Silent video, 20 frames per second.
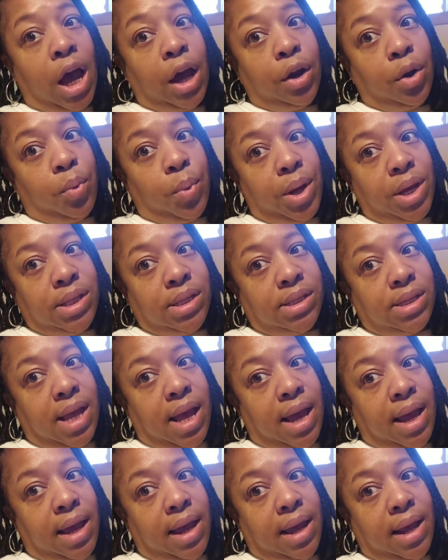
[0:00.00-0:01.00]
on a
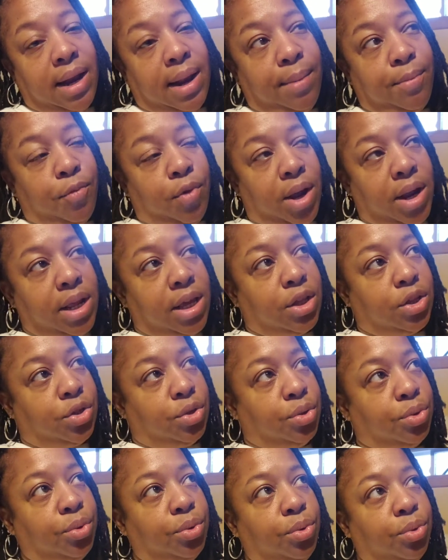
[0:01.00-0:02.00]
Wednesday, and I'm ready
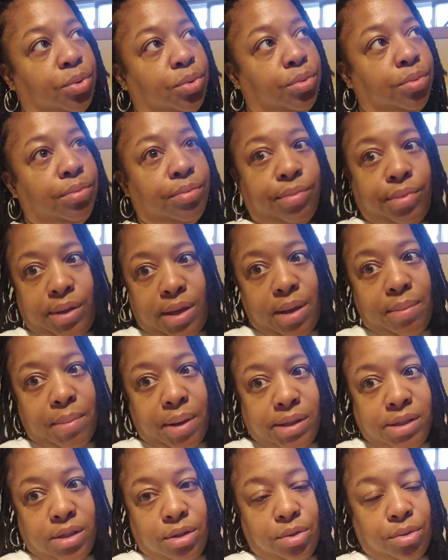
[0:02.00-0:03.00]
to get my
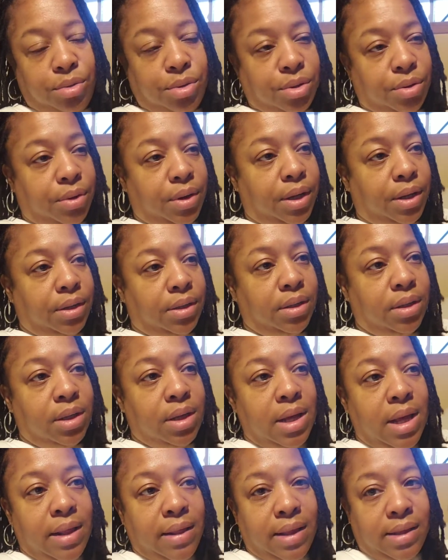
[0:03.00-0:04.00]
smoothies on.
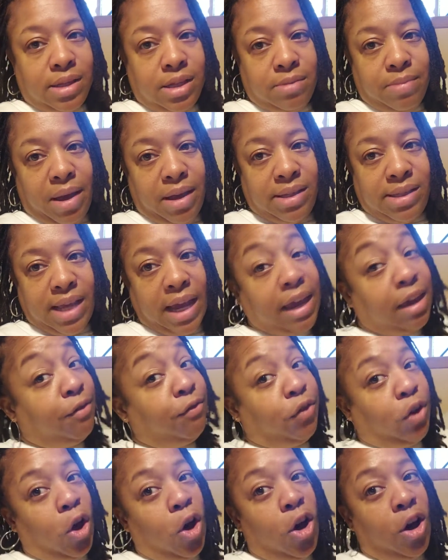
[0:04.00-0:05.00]
This is my second
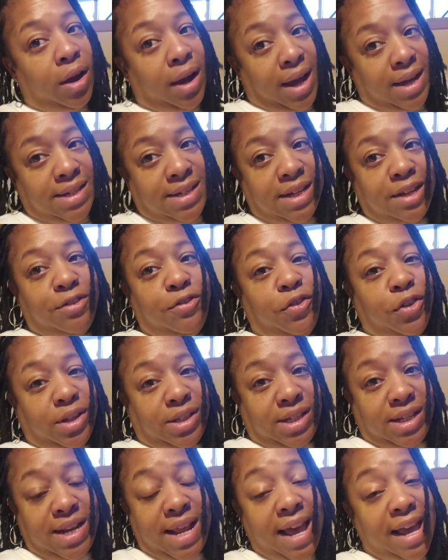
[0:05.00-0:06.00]
vlog I did for
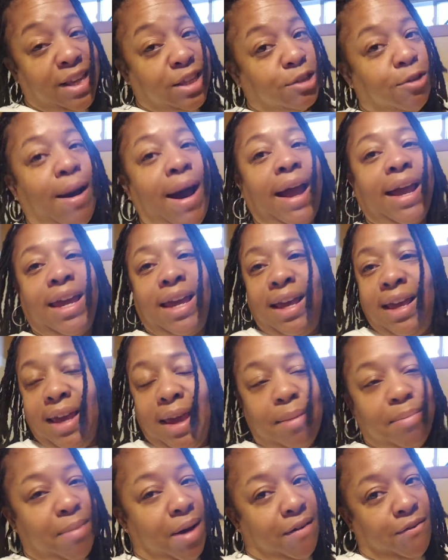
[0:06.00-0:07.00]
today, so I can
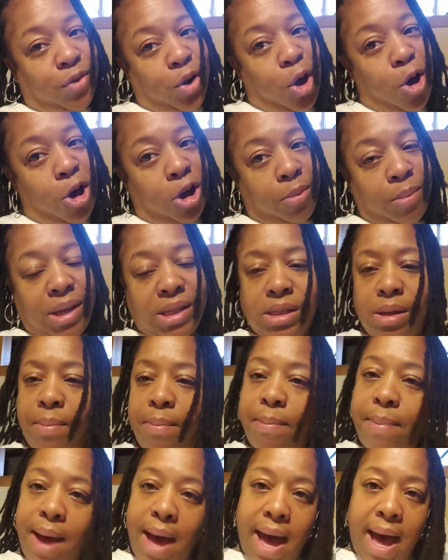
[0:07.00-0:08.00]
get my Vlogmas
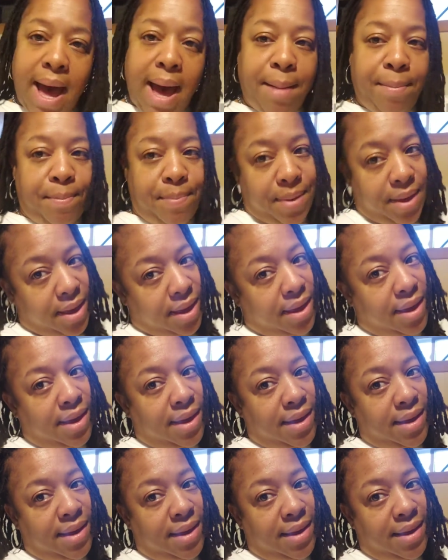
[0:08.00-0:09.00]

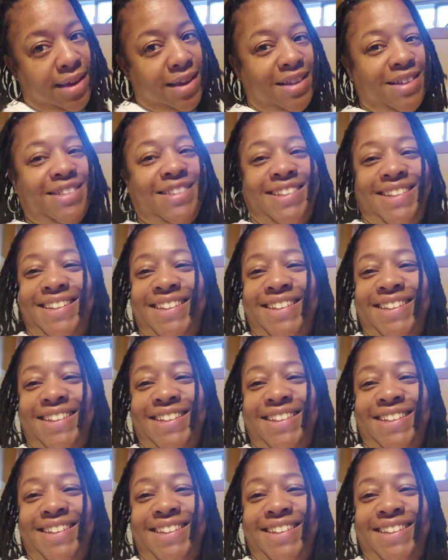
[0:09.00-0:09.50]
popping.